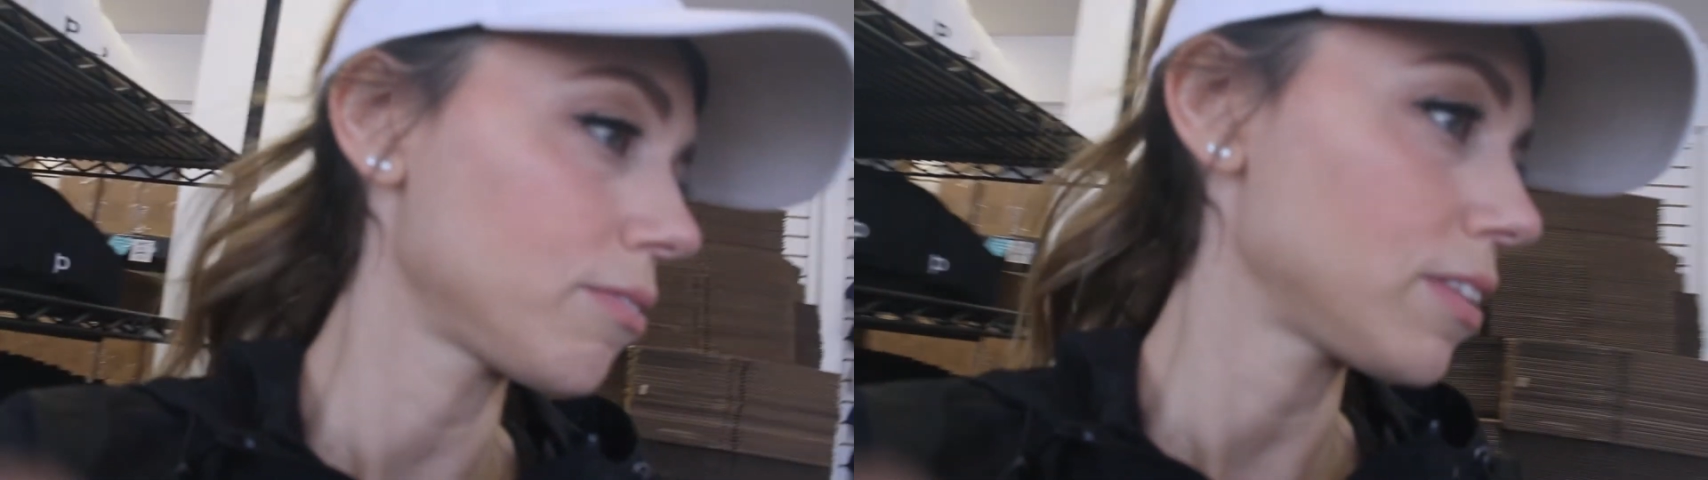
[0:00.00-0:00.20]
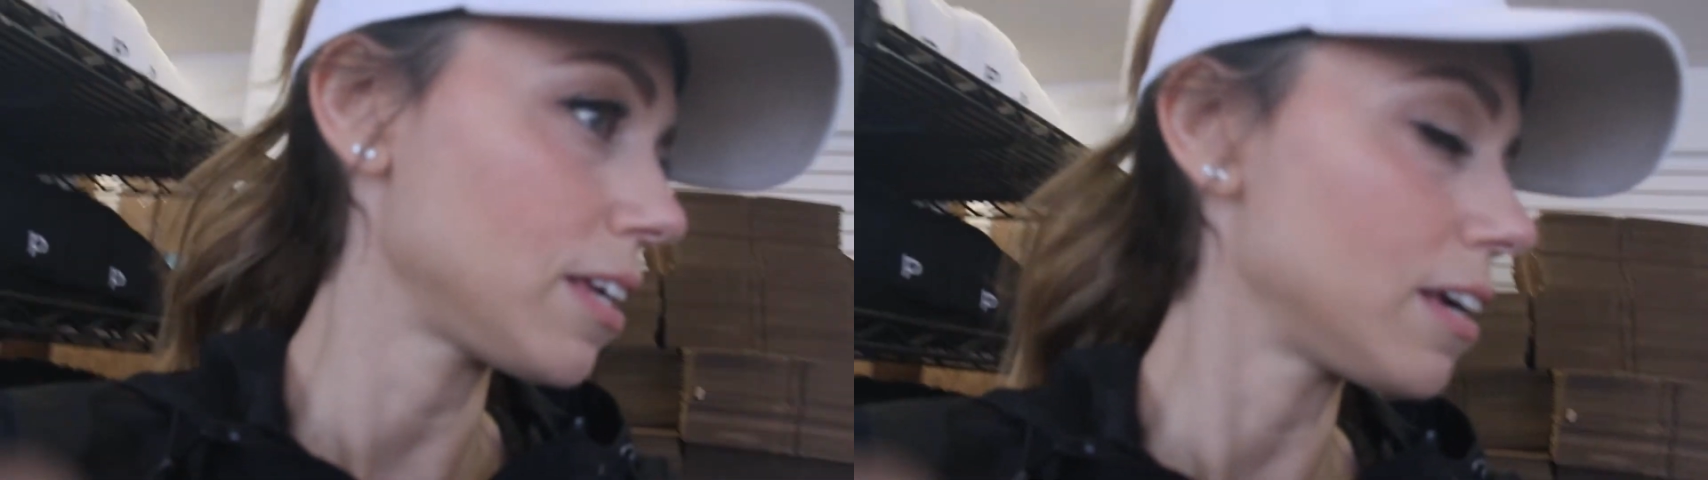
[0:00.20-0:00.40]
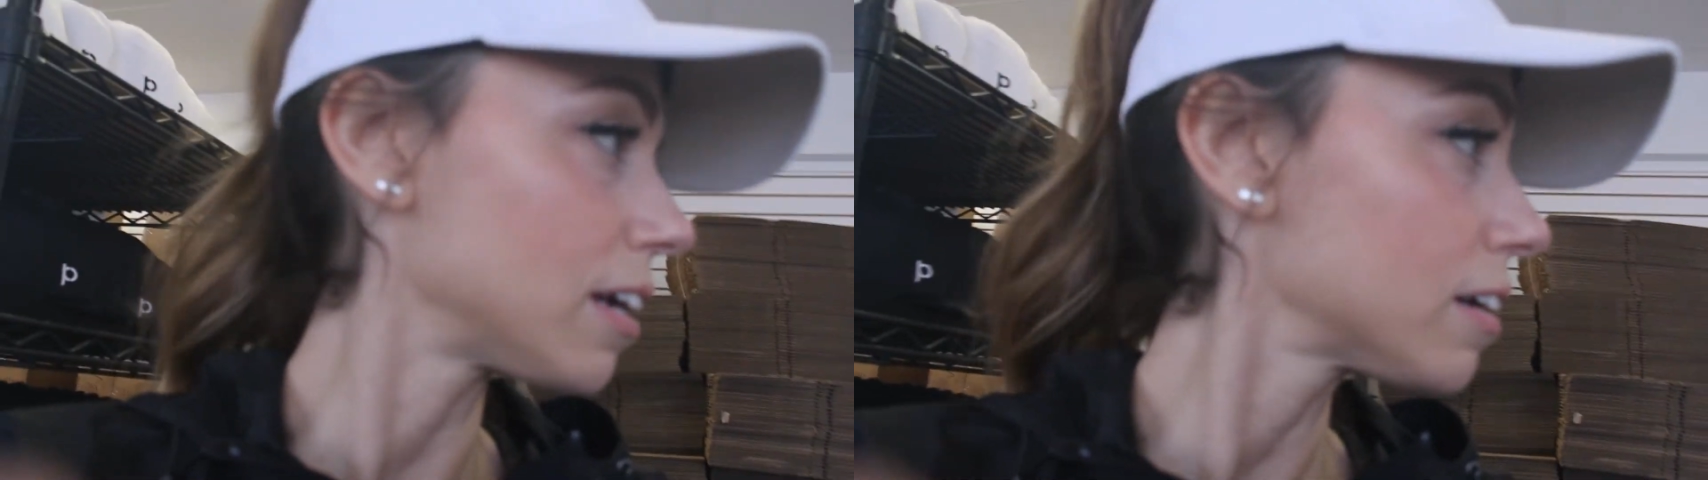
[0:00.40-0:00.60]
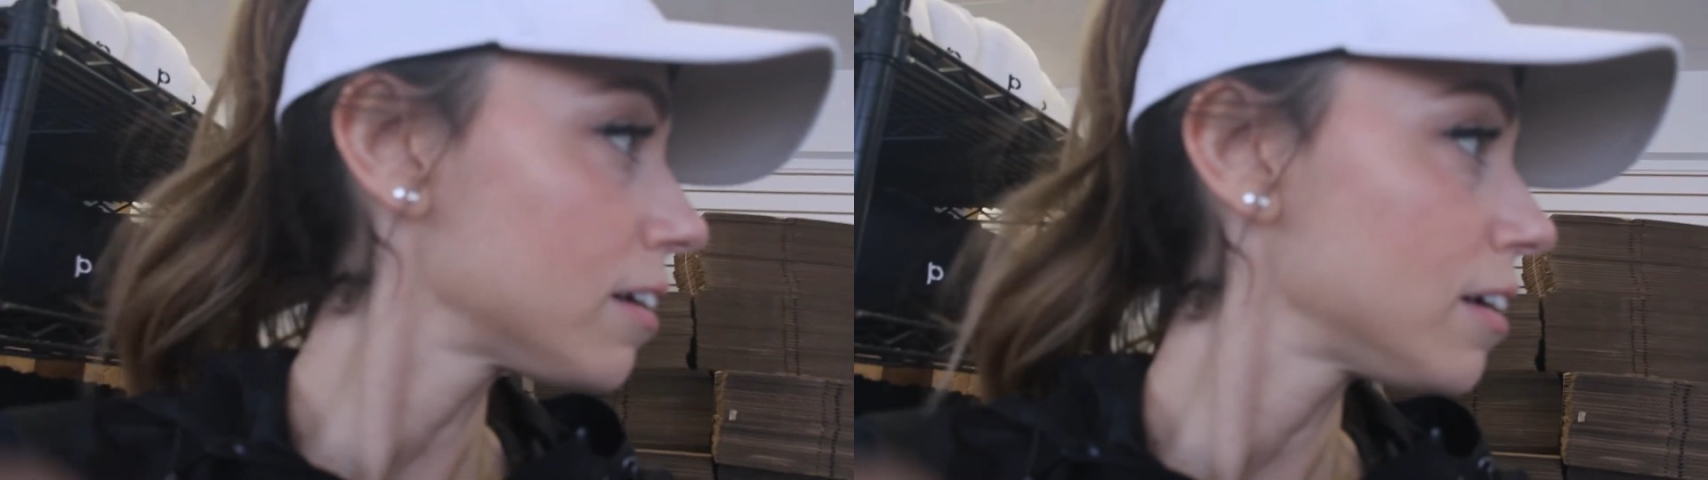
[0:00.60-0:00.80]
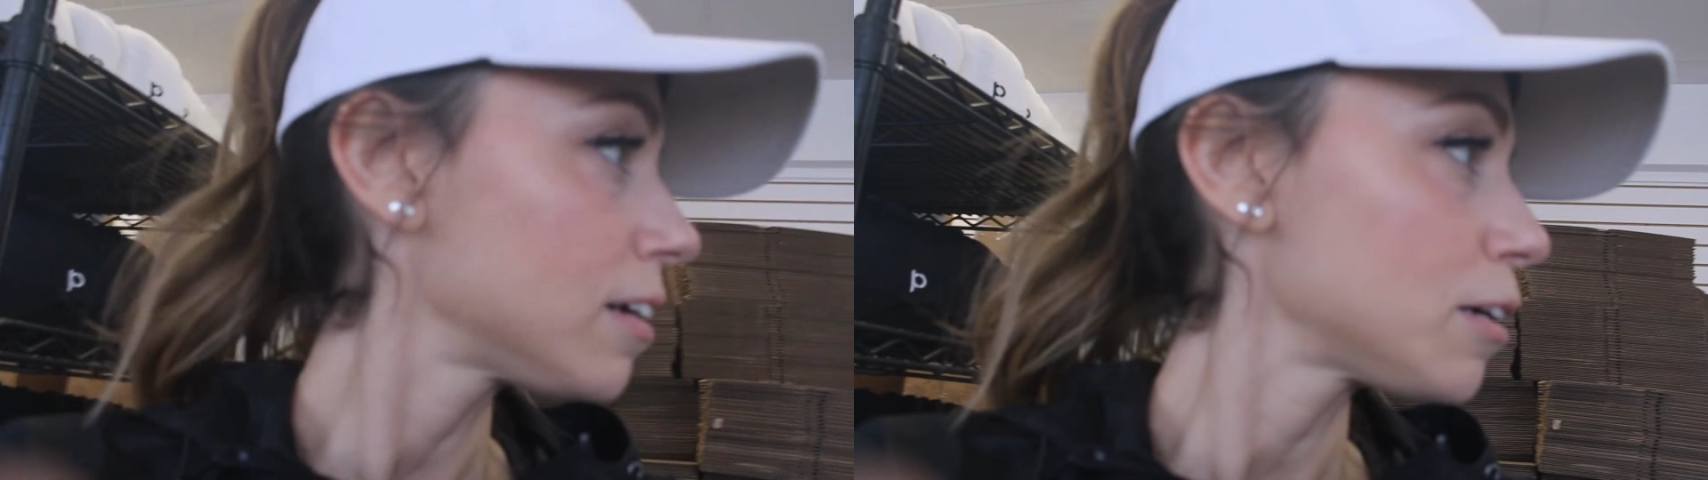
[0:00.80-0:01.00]
of the
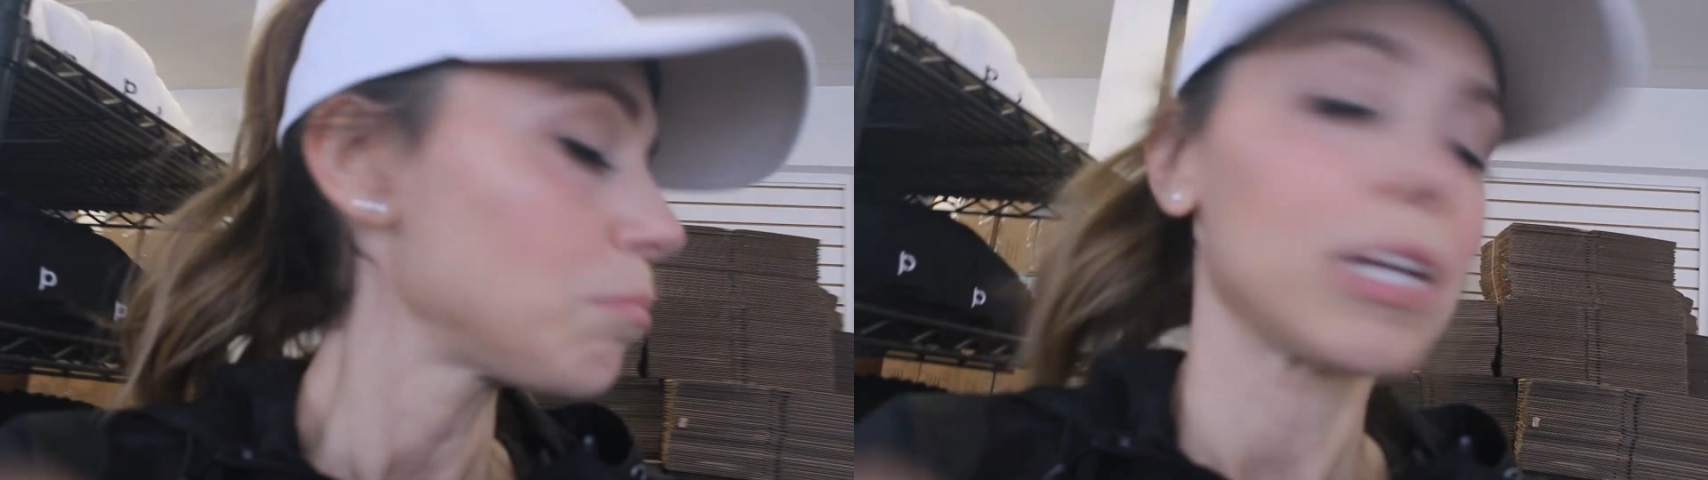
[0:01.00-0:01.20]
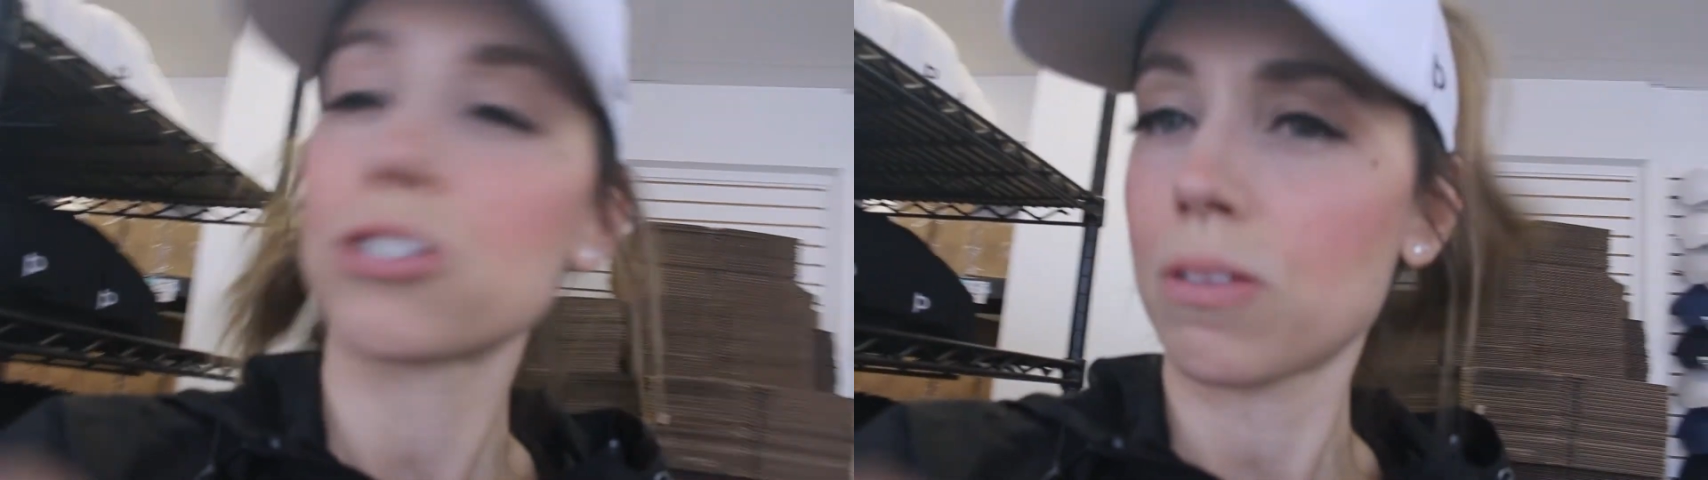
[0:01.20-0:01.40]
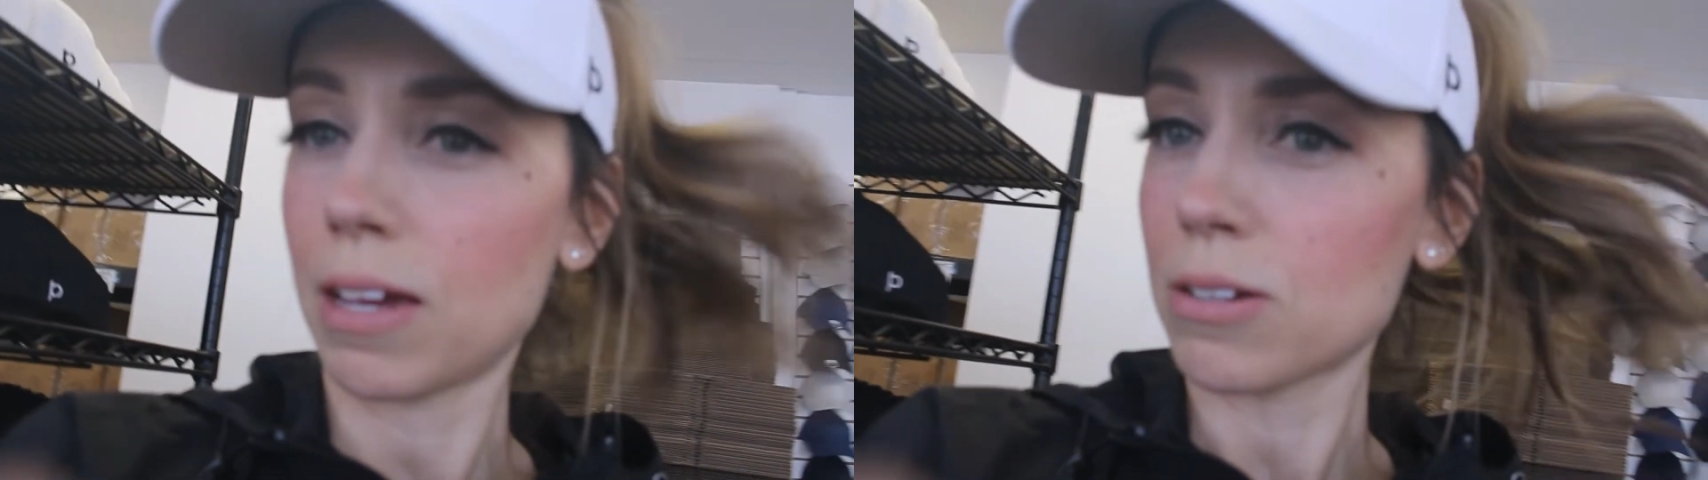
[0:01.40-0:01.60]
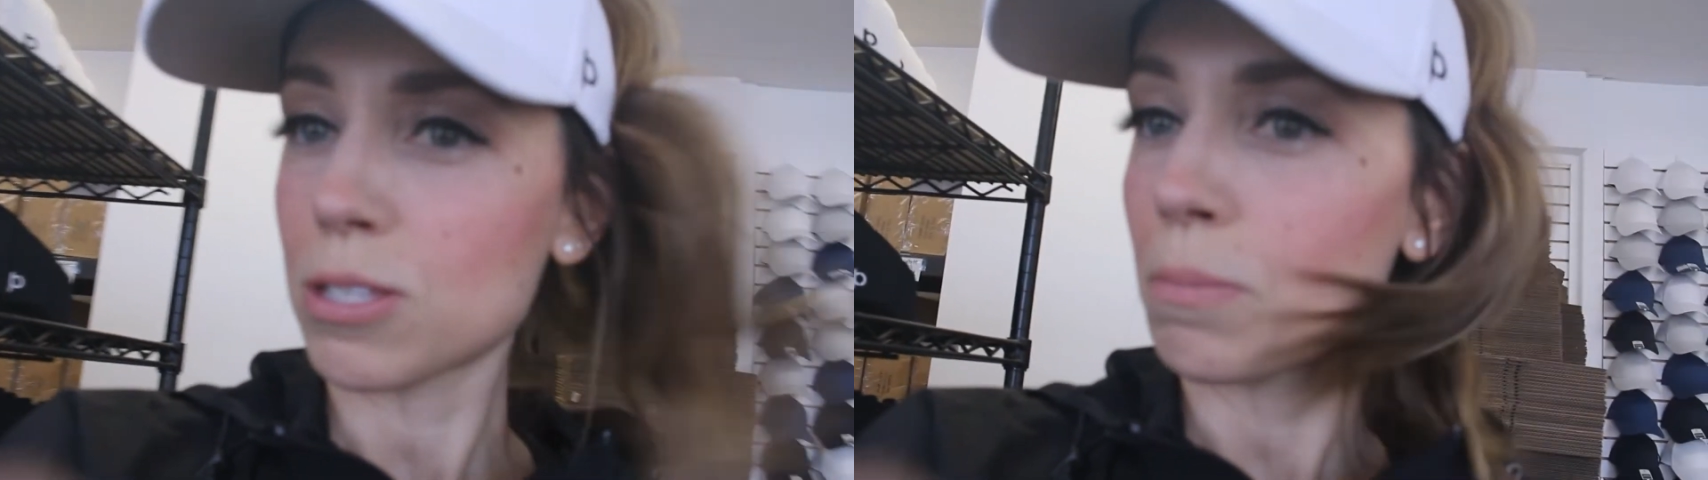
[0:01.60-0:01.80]
major things.